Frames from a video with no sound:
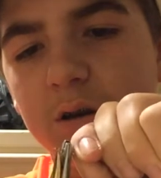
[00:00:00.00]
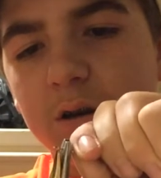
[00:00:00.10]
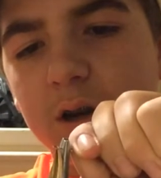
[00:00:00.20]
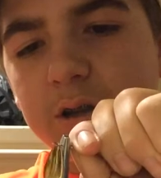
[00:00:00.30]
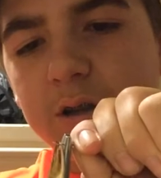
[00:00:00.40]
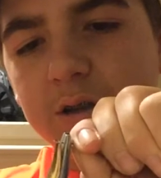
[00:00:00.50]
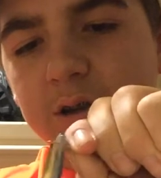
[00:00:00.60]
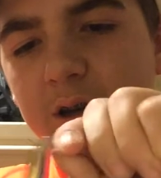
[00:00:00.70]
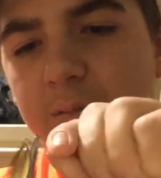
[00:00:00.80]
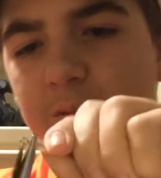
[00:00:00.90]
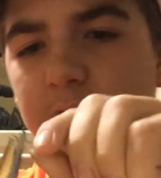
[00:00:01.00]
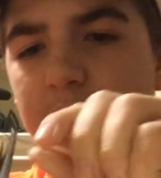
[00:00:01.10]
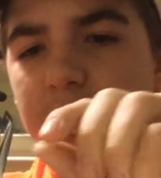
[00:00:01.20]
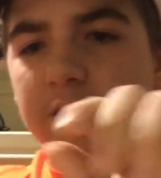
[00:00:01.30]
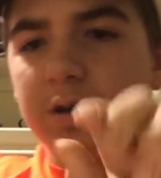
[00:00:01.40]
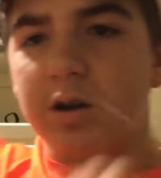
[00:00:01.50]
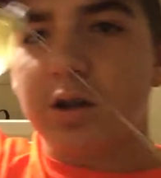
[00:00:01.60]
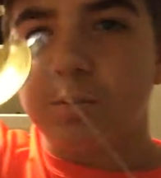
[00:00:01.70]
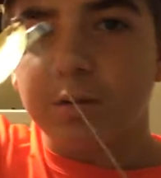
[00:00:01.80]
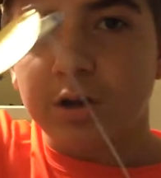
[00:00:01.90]
Not to the side, but you're going to try to
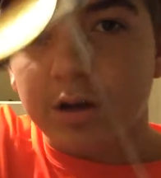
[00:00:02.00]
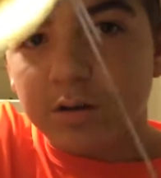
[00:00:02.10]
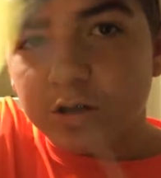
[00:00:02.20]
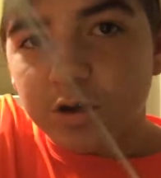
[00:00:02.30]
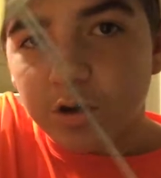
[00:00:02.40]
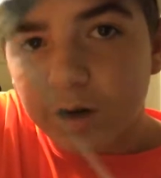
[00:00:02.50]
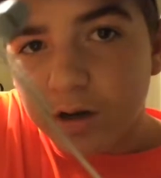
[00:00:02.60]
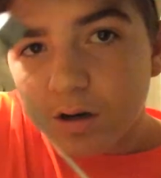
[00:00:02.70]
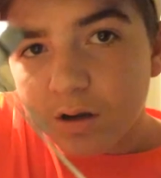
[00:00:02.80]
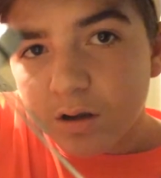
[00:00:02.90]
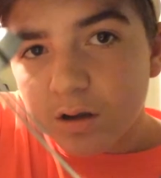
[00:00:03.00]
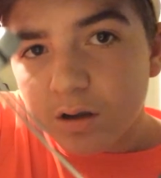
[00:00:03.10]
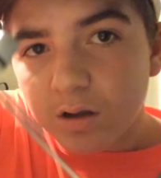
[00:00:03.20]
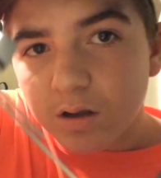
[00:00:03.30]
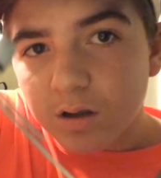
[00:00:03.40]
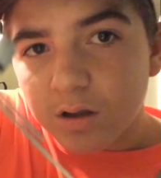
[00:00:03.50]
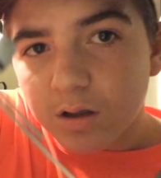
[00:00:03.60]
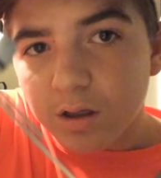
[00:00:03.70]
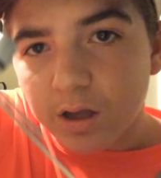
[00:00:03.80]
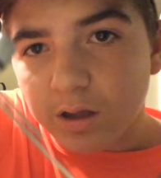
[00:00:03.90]
clamp it down straight.
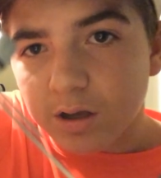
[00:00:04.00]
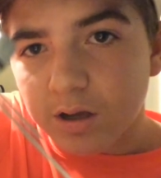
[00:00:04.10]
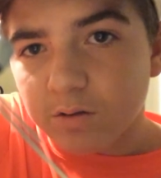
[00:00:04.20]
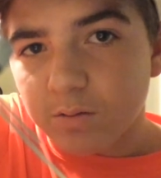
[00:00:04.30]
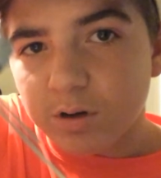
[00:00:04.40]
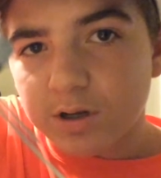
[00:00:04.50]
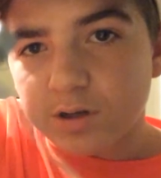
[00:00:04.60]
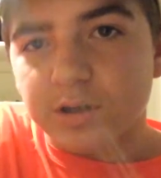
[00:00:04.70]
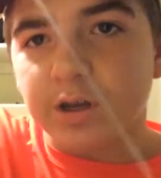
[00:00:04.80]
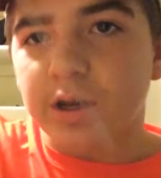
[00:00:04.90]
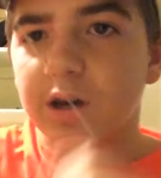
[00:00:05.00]
Like that, to where it doesn't stick